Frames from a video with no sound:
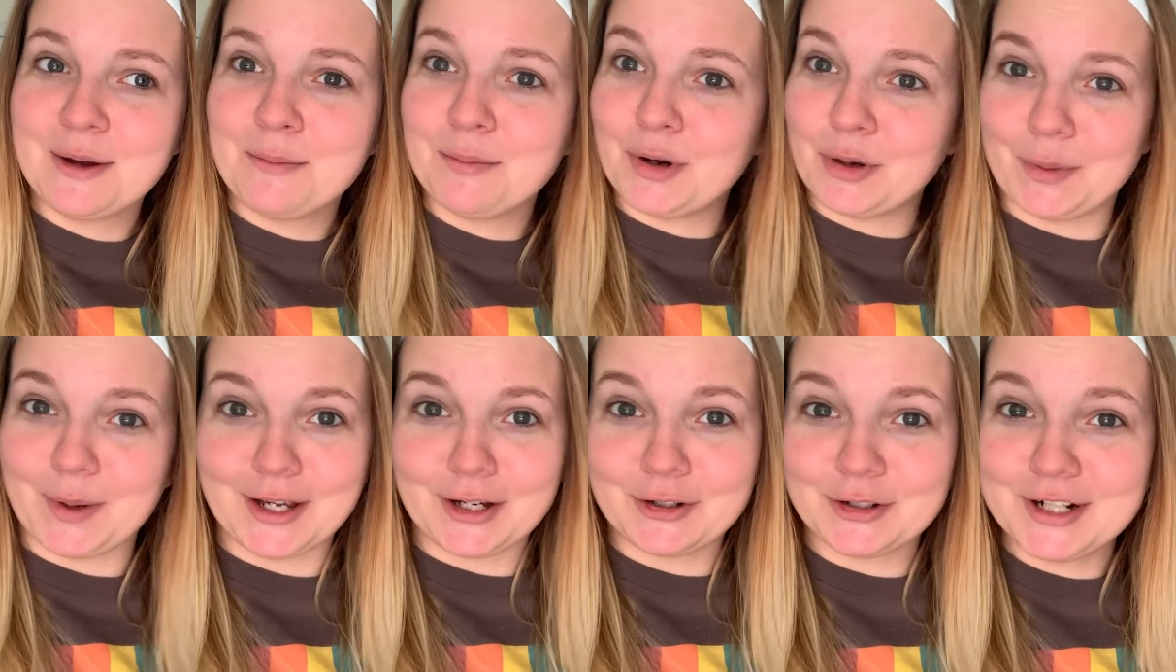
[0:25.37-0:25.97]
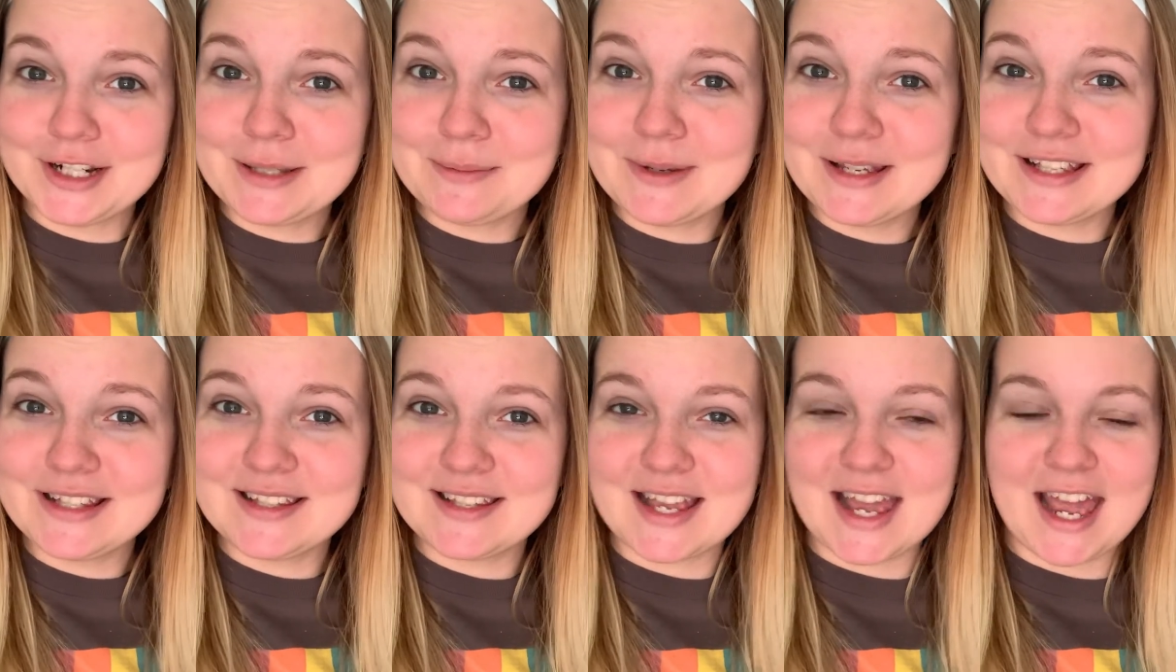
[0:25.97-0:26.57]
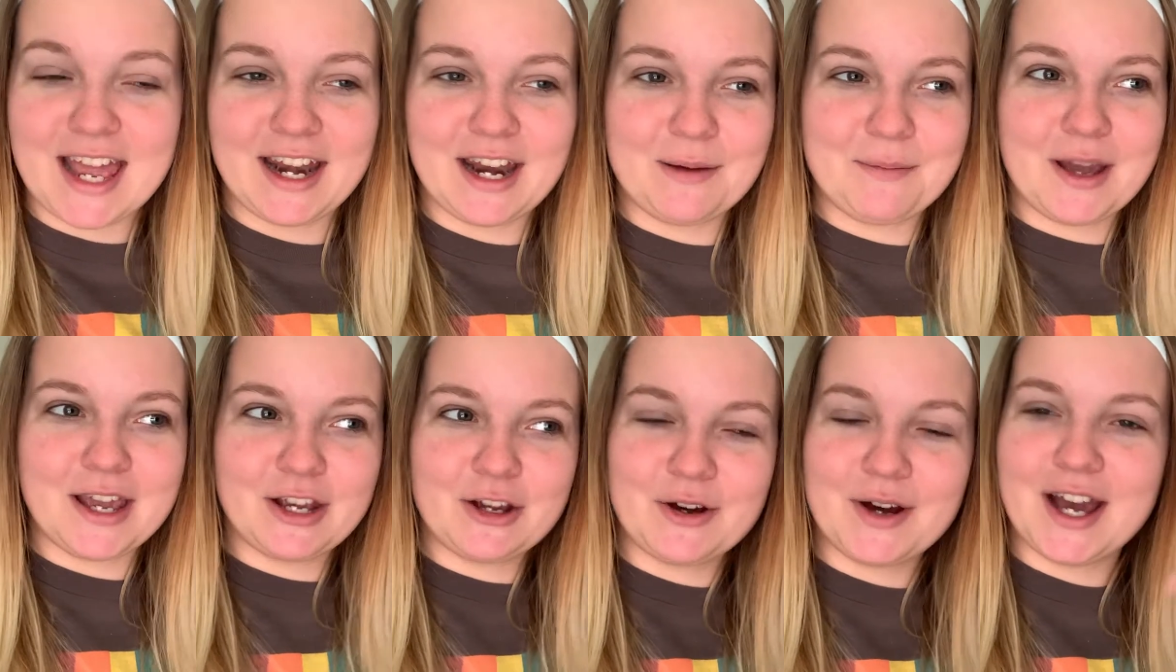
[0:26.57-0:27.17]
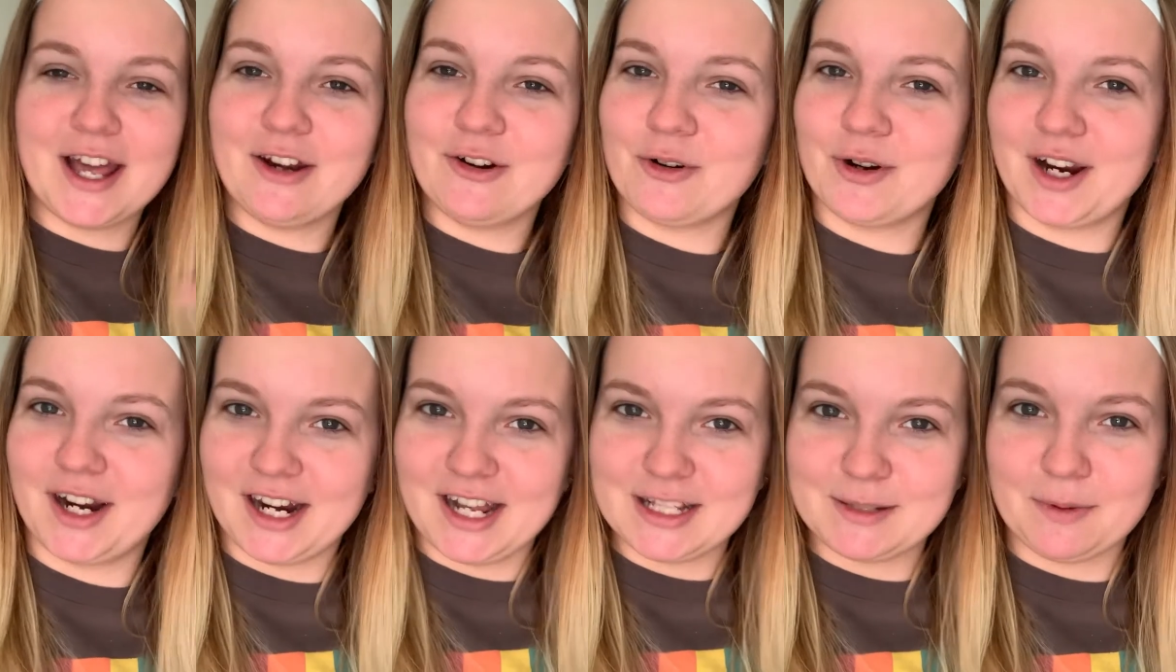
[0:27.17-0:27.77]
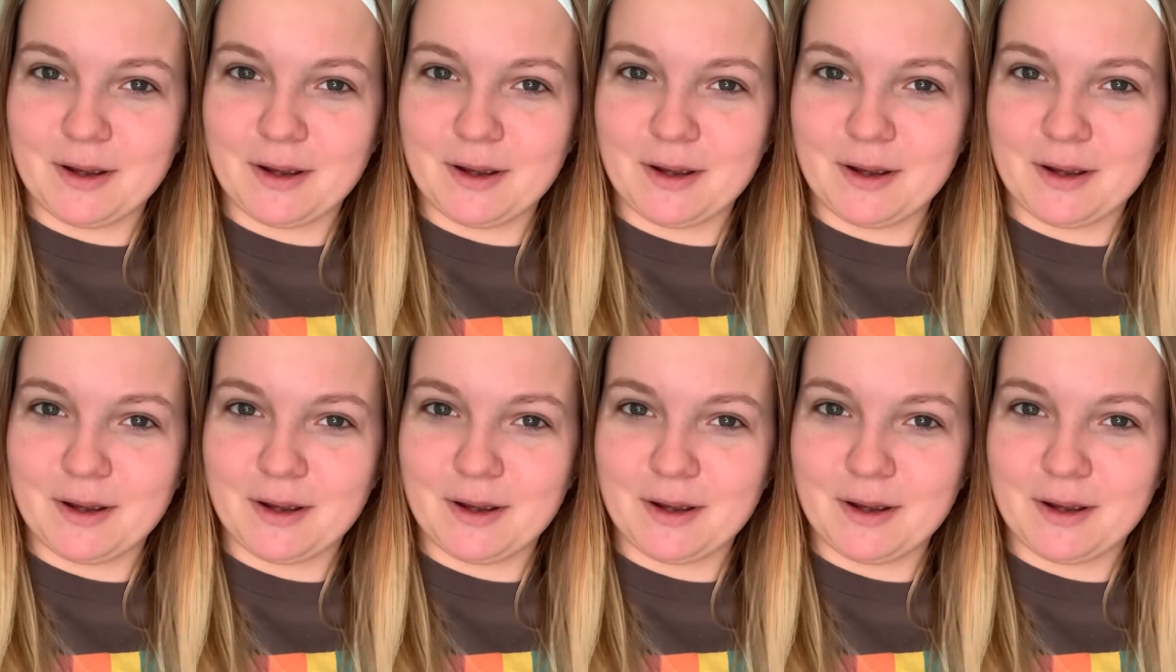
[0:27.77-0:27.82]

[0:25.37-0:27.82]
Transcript: put away Christmas, and I might go ahead and organize